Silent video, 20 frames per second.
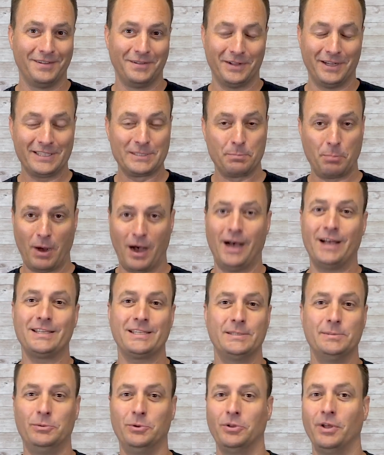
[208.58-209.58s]
It's
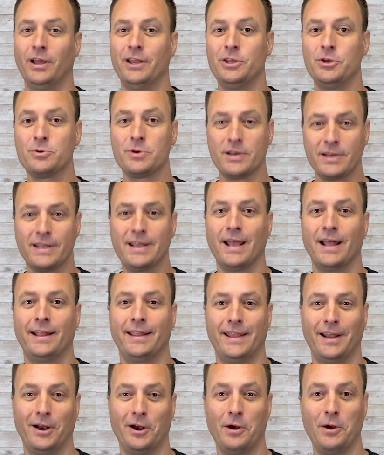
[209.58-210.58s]
possible and you can get
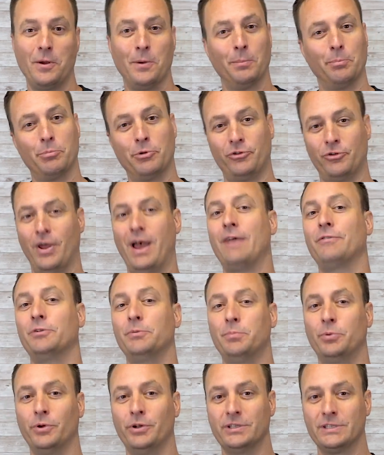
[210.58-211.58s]
there, but you have
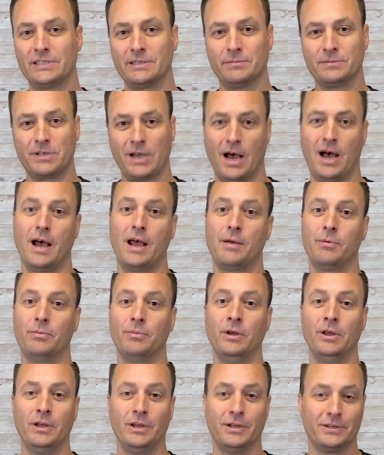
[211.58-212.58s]
to put in some
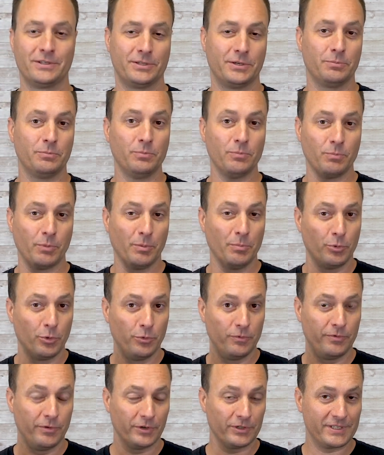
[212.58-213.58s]
time to
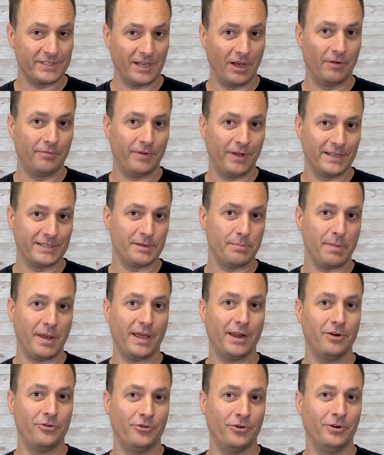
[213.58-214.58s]
improve yourself as a
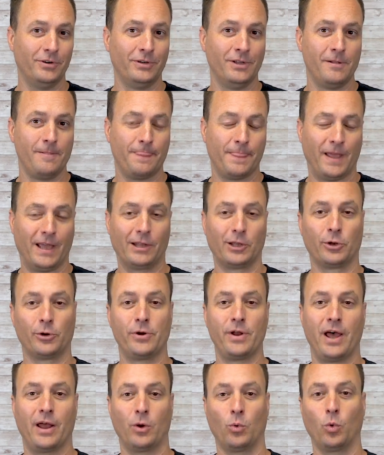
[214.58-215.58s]
manager and
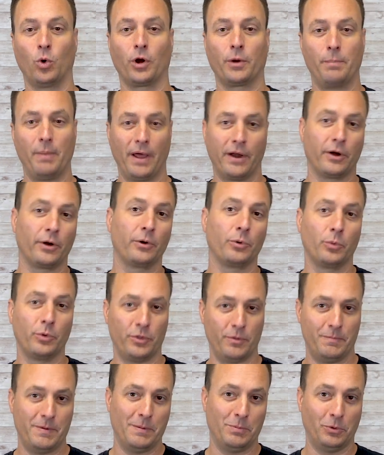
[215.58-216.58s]
learn how to work better with
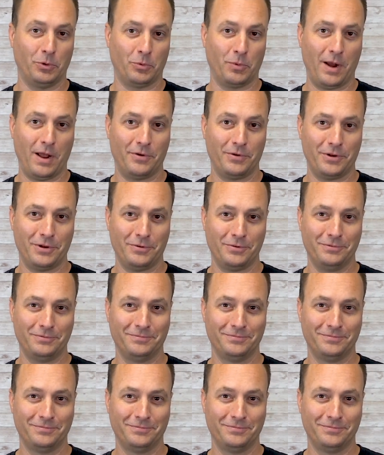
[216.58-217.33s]
the people around you.